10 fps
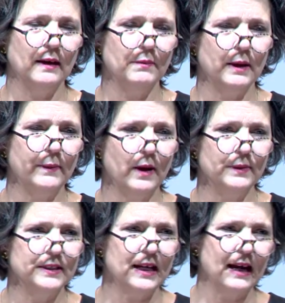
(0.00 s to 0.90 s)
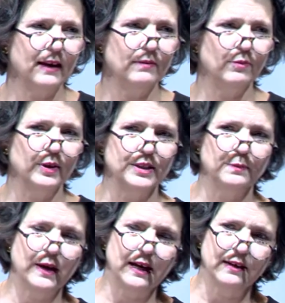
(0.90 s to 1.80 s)
My mom and dad went to
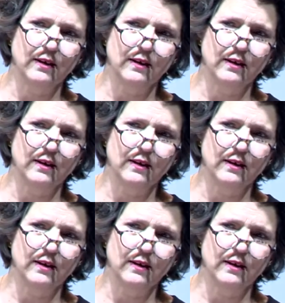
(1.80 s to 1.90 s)
bed